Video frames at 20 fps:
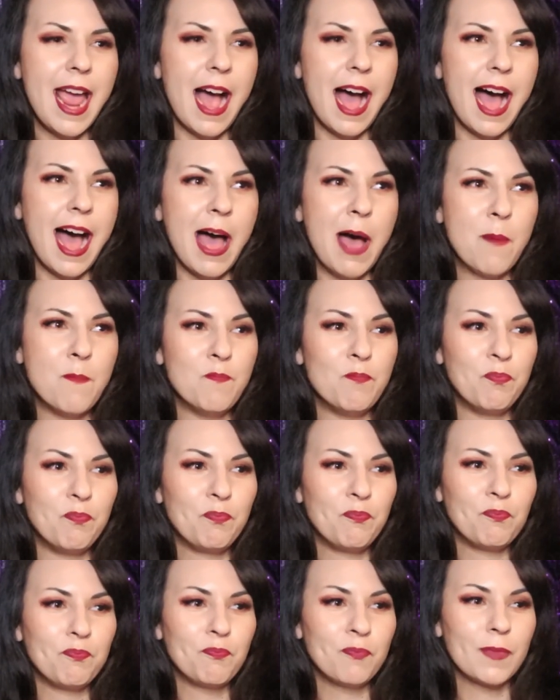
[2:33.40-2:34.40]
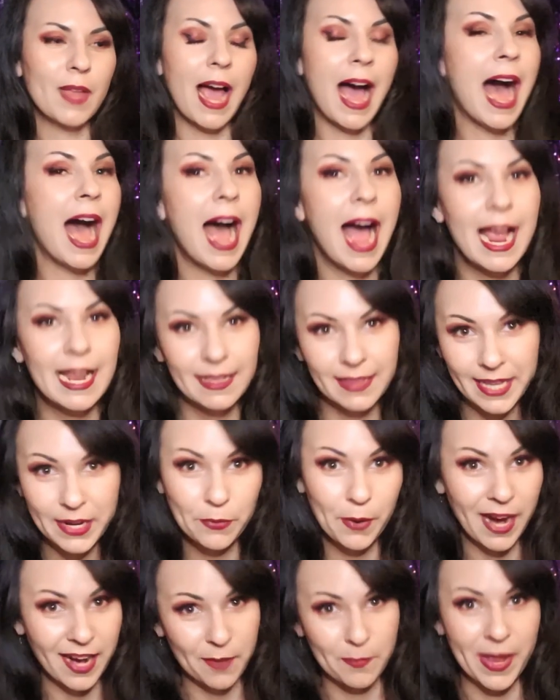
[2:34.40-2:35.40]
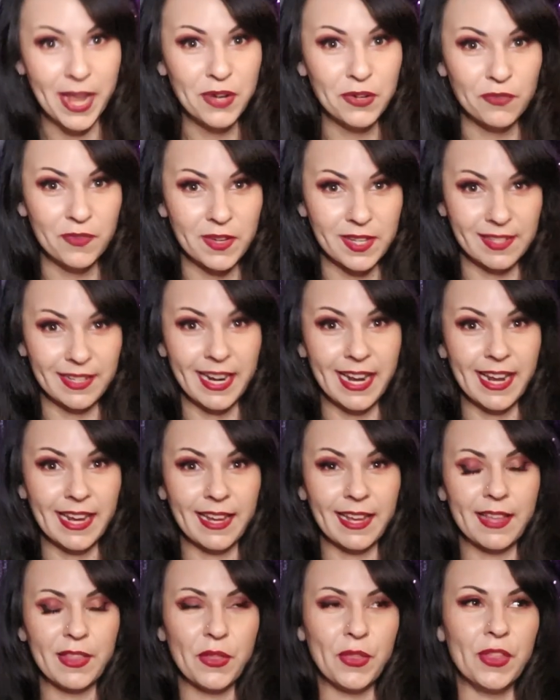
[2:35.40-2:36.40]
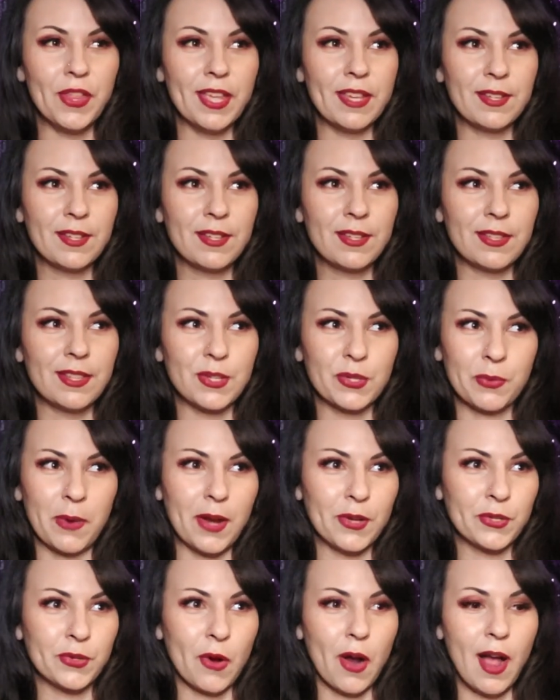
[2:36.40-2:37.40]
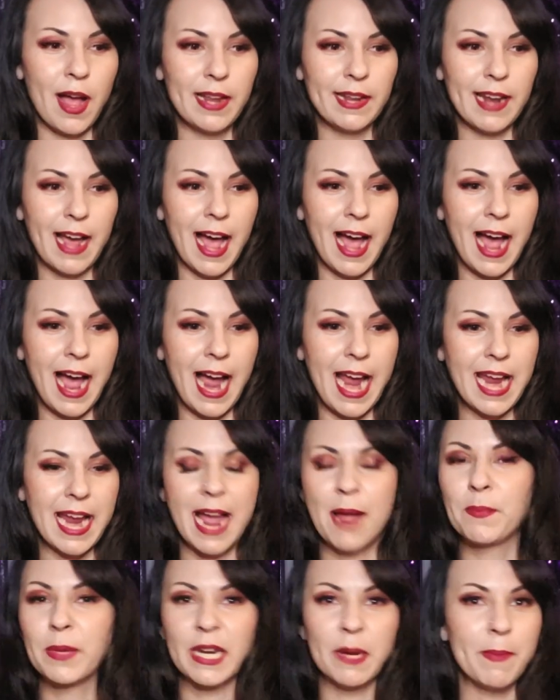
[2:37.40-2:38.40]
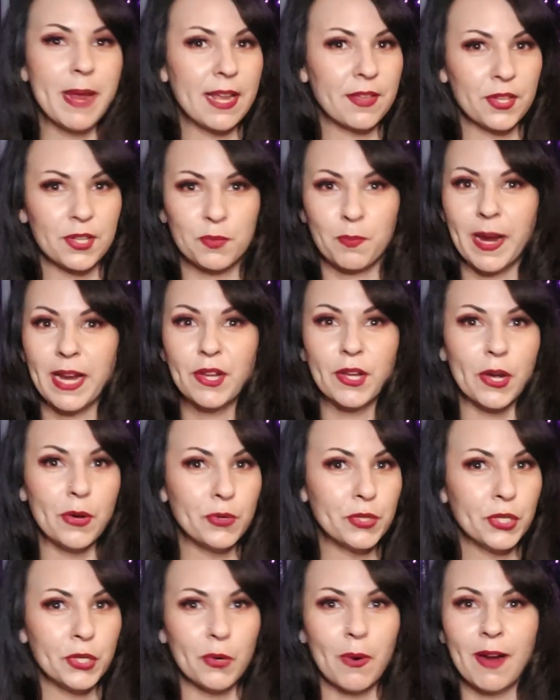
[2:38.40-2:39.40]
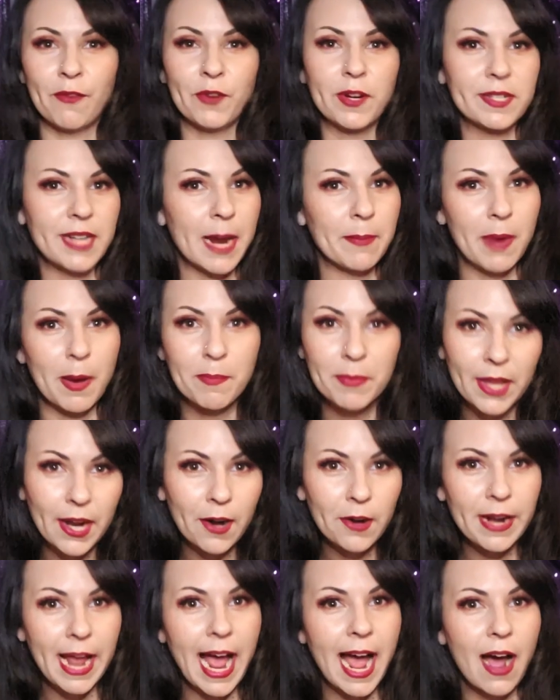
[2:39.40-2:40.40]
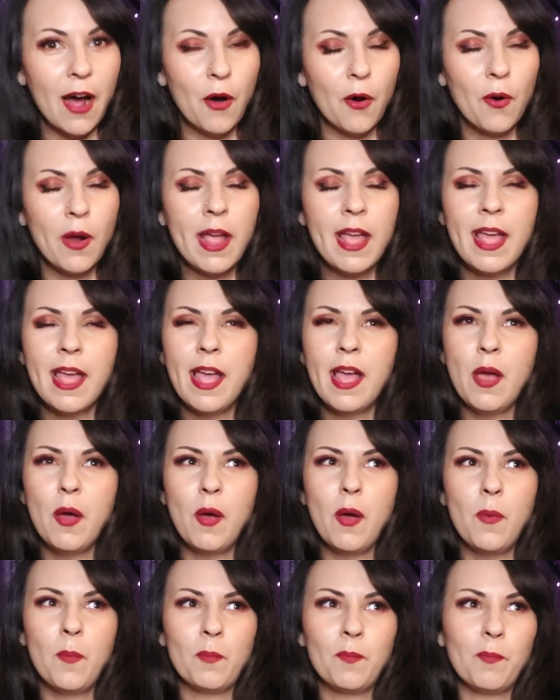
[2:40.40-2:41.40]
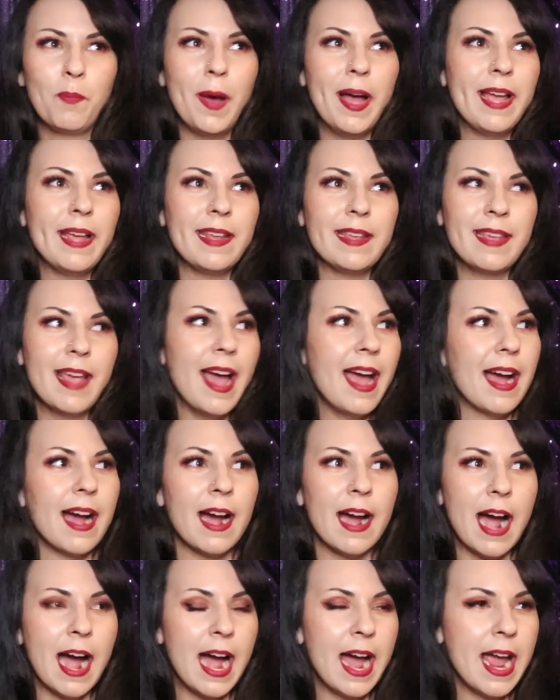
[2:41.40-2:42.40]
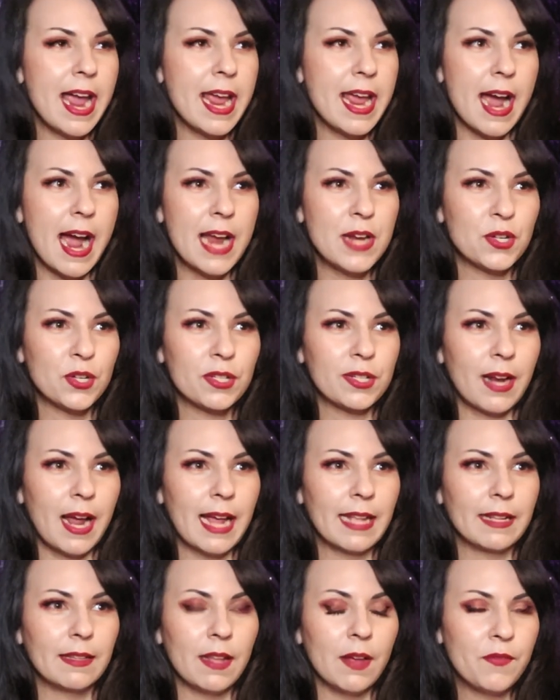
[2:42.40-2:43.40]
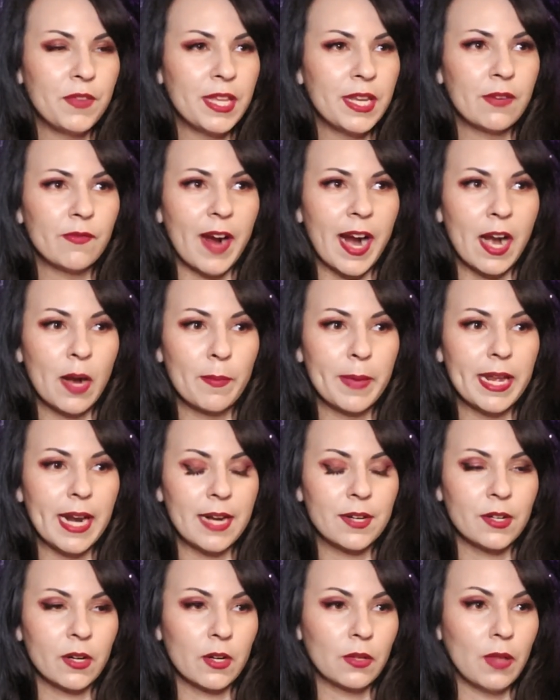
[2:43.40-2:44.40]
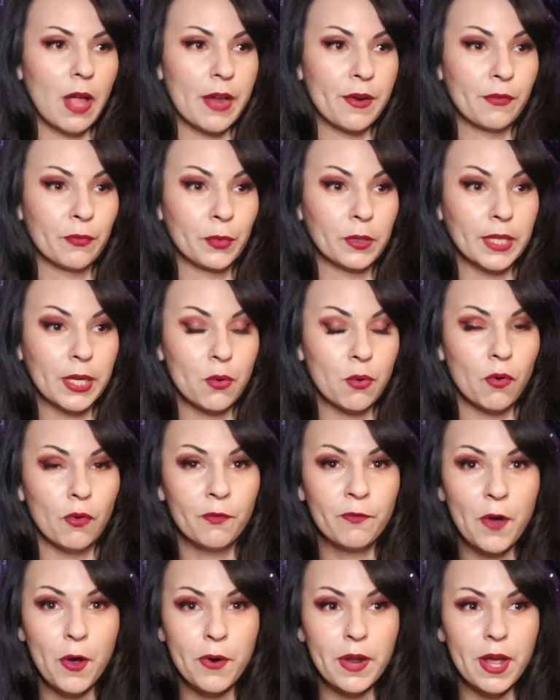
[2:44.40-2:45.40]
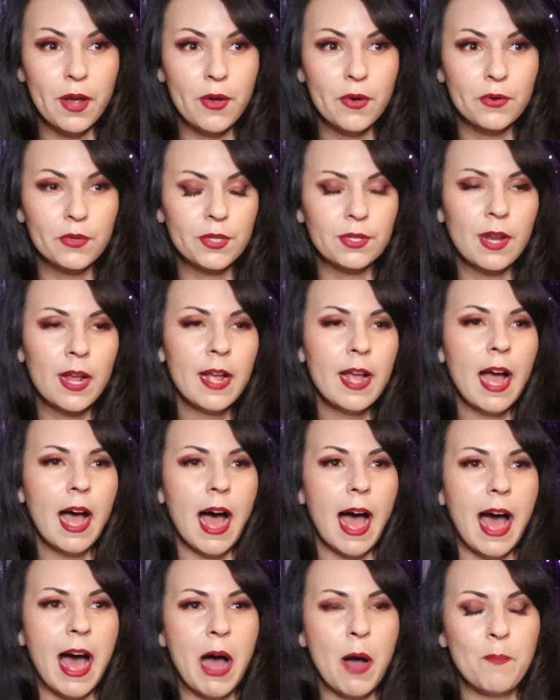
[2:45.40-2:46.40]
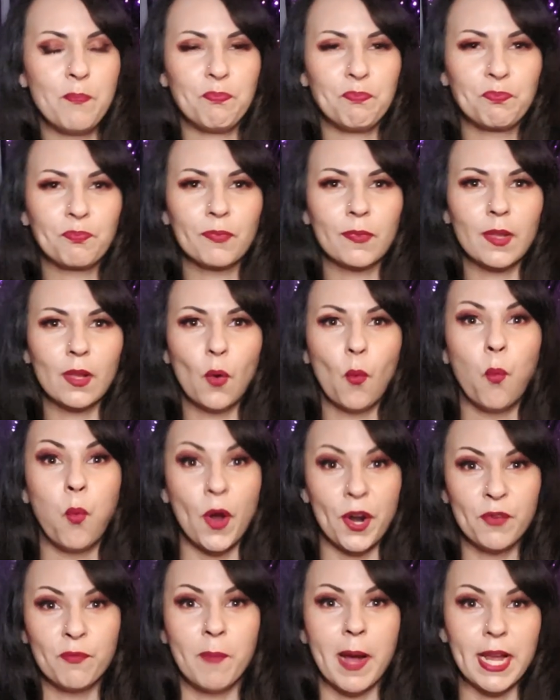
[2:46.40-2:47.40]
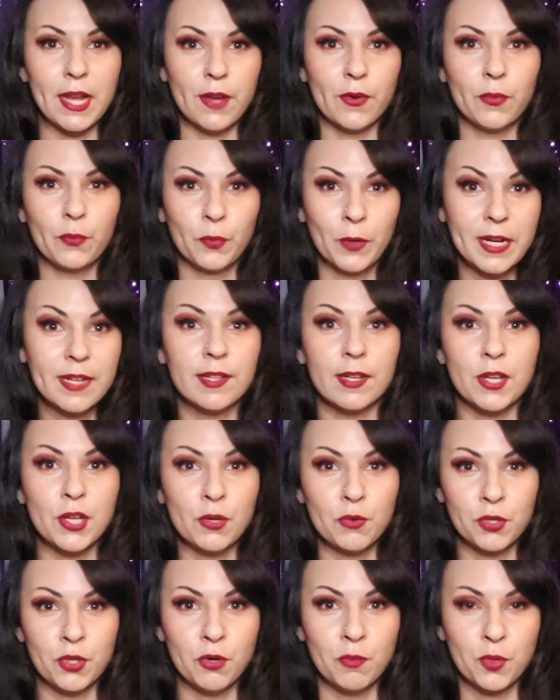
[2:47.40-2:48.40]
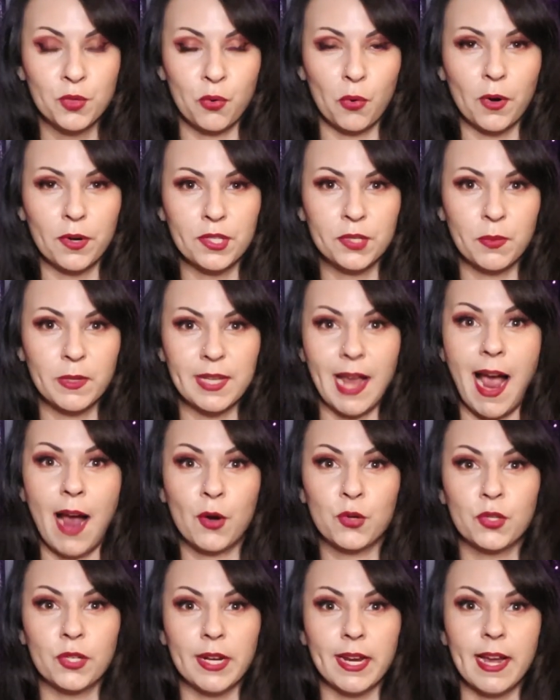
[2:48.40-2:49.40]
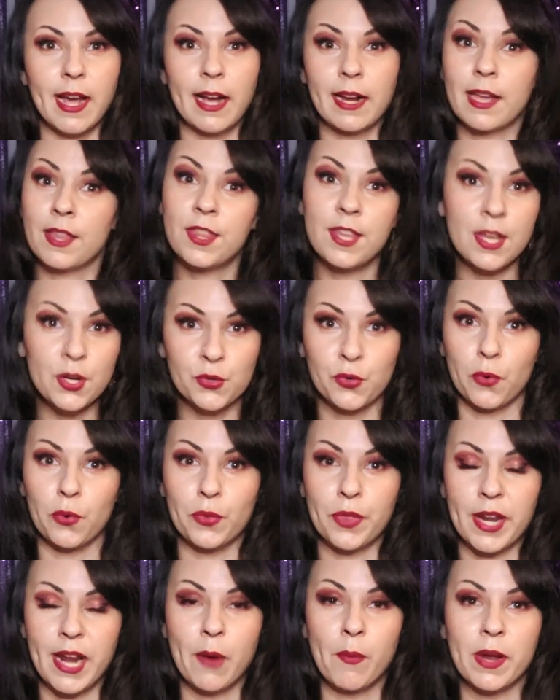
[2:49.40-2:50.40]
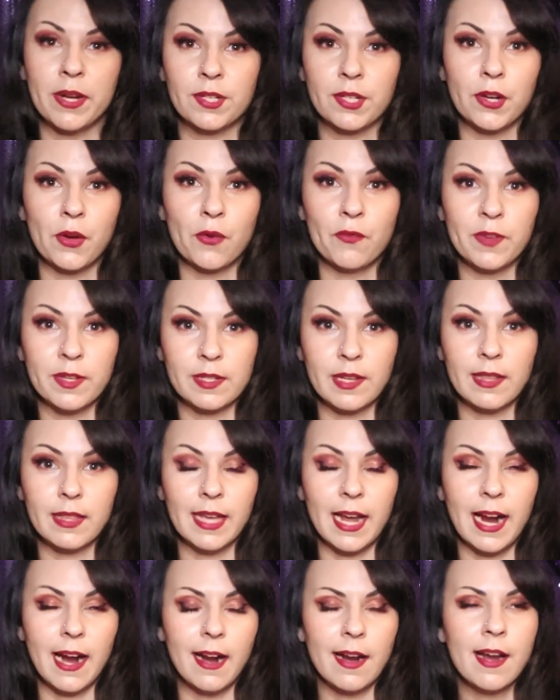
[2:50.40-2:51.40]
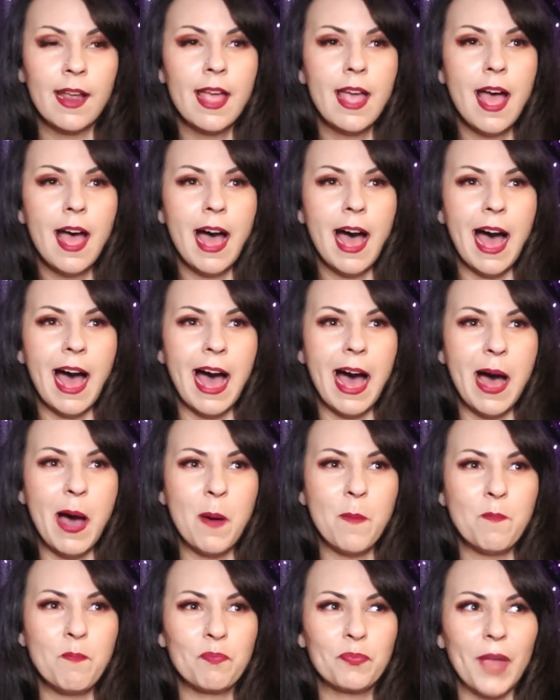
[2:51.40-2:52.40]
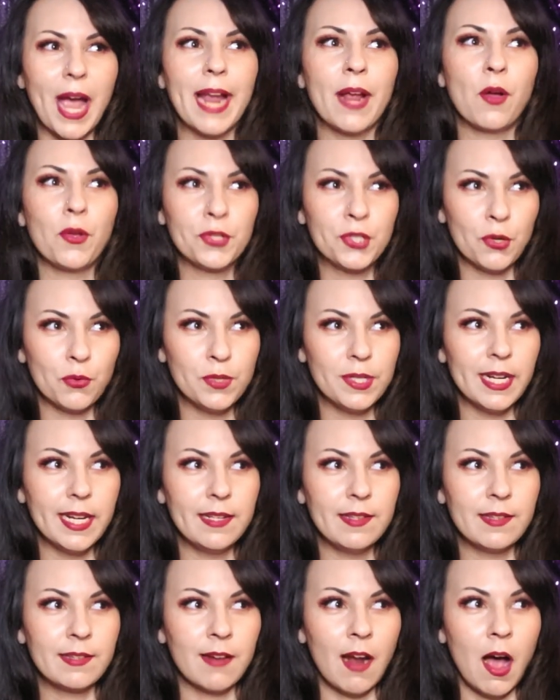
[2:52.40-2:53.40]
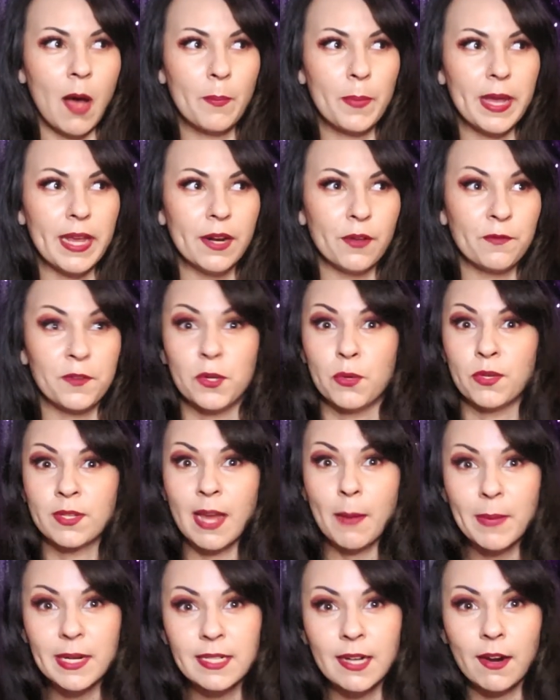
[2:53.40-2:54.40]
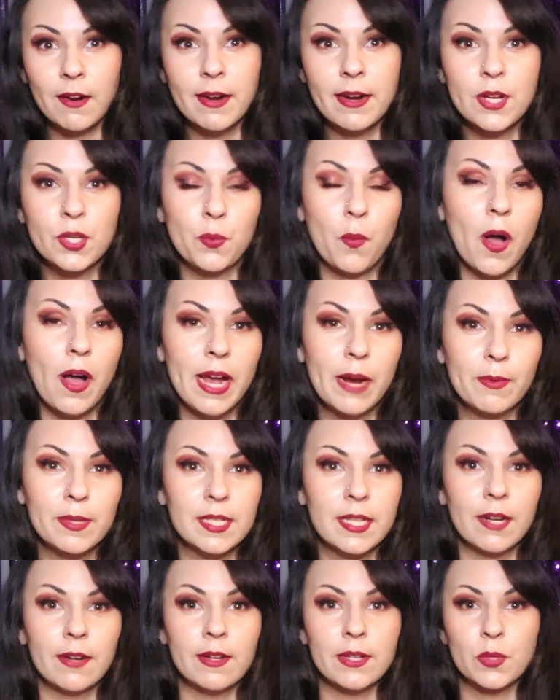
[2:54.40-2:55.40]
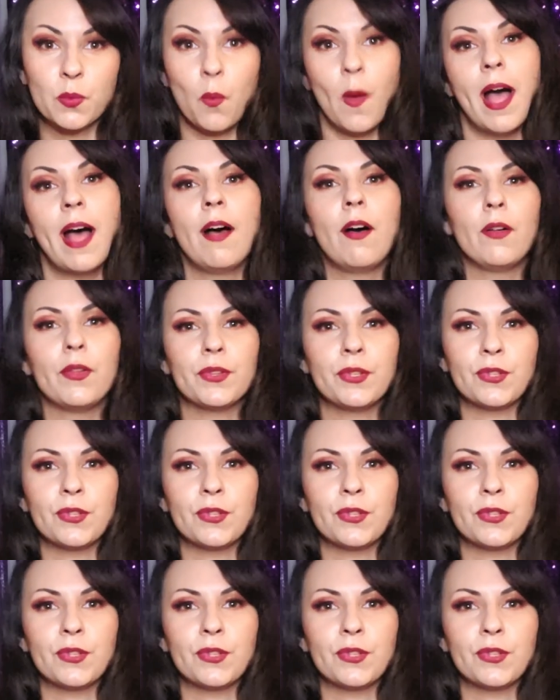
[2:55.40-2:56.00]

Highly recommend visiting this restaurant. I am going to make this my go-to every time I'm there now. But yeah, I love the environment. I took a lot of really cool photos. One of my recent YouTube shorts was actually a cathedral that I went to go visit there. I also did stop in a few cemeteries while I was there as well.